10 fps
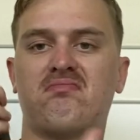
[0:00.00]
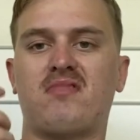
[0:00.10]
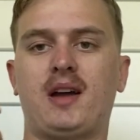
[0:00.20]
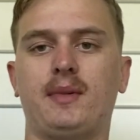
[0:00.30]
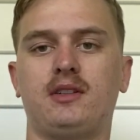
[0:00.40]

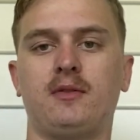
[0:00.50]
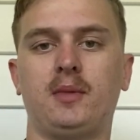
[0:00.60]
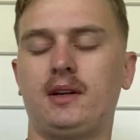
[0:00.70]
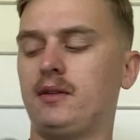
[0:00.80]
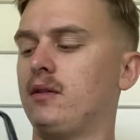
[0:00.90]
that much of a
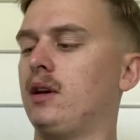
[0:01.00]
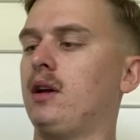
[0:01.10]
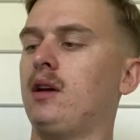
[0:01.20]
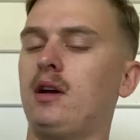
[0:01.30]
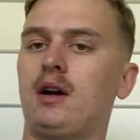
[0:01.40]
big deal.
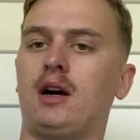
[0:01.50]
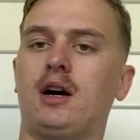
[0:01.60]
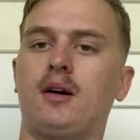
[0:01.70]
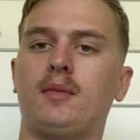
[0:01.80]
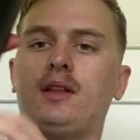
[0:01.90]

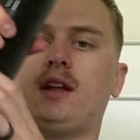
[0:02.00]
And